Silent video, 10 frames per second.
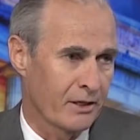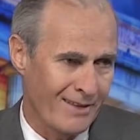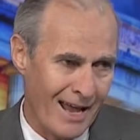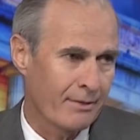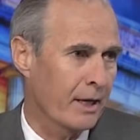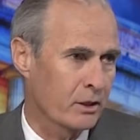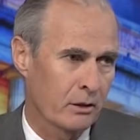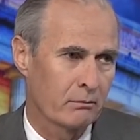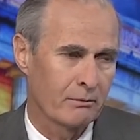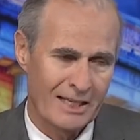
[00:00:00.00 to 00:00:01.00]
That's
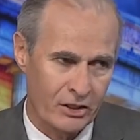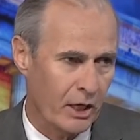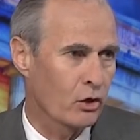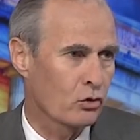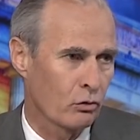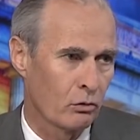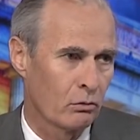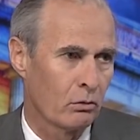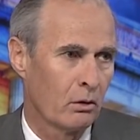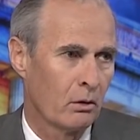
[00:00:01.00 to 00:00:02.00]
the essential